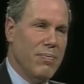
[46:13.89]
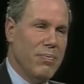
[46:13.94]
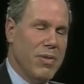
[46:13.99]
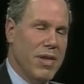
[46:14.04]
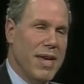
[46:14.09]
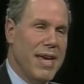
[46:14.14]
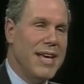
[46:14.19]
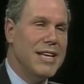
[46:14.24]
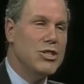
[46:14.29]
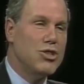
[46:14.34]

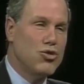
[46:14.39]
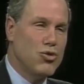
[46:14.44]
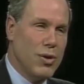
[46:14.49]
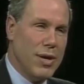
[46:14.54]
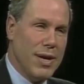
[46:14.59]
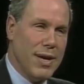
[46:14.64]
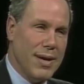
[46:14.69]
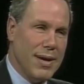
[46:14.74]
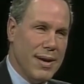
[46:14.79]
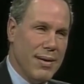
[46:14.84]
The
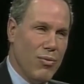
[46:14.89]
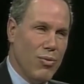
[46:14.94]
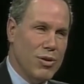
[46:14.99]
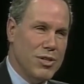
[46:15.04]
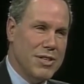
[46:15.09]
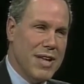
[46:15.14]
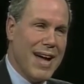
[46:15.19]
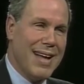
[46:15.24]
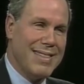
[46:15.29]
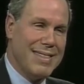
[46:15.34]
history
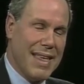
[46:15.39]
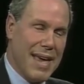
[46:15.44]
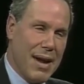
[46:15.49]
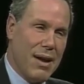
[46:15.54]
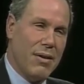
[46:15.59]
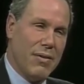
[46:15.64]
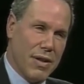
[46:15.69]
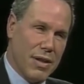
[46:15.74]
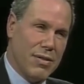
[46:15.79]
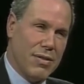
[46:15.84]
was not
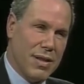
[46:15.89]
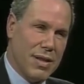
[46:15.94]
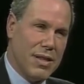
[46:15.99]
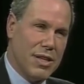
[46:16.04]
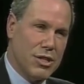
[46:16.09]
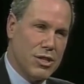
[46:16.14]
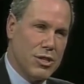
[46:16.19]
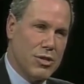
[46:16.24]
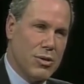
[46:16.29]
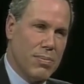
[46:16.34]
there that
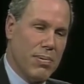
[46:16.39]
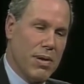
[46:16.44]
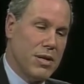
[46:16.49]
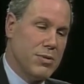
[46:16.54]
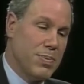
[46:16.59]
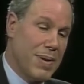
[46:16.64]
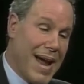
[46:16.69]
this is the place.